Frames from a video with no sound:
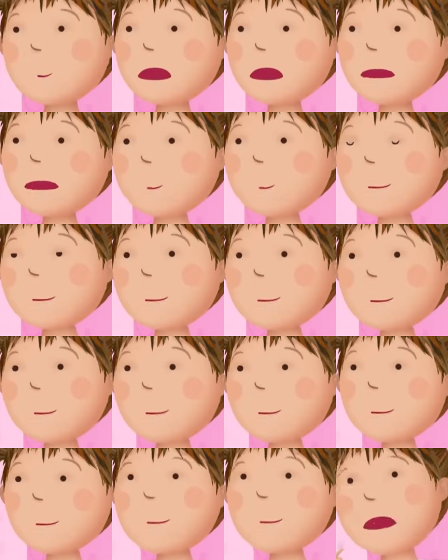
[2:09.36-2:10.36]
I'm...
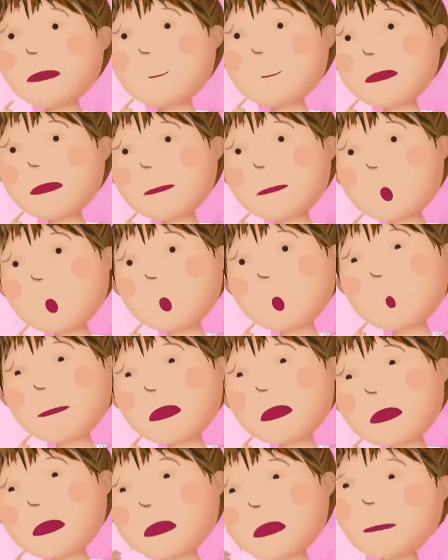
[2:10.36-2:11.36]
I'm not
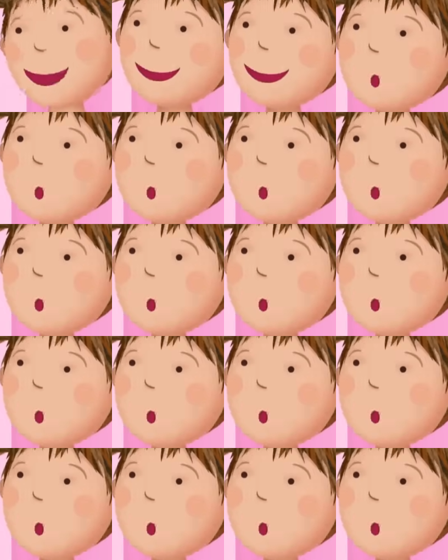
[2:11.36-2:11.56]
sure yet,